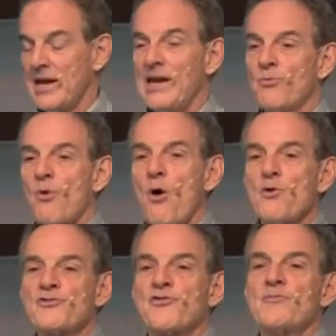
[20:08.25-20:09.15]
He
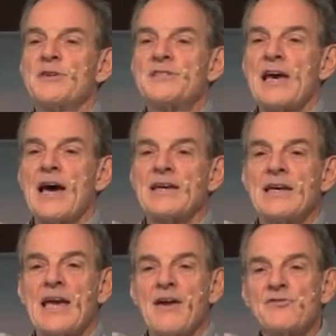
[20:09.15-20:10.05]
rose from the dead
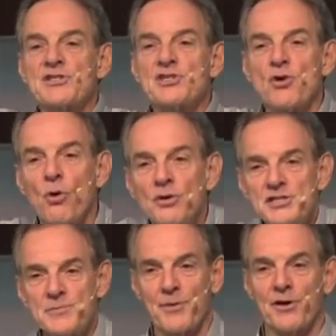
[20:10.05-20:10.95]
and gave us His
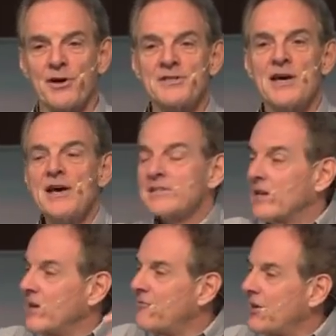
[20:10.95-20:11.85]
Holy Spirit
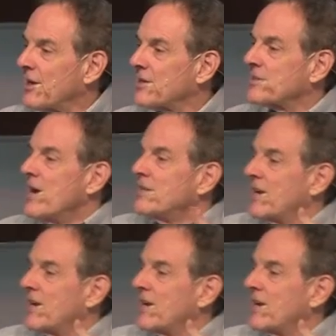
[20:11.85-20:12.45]
to live in us,